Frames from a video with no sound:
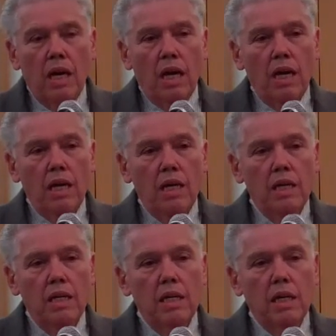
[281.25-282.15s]

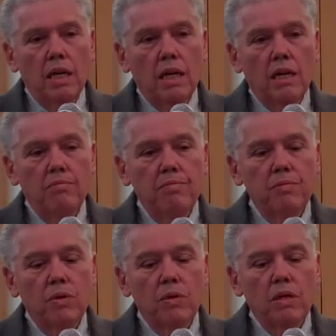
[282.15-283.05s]
And
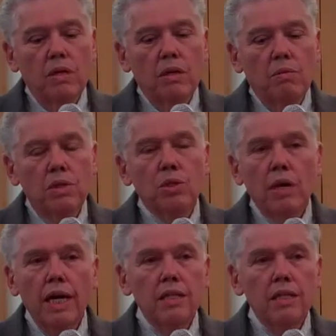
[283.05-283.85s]
we're trying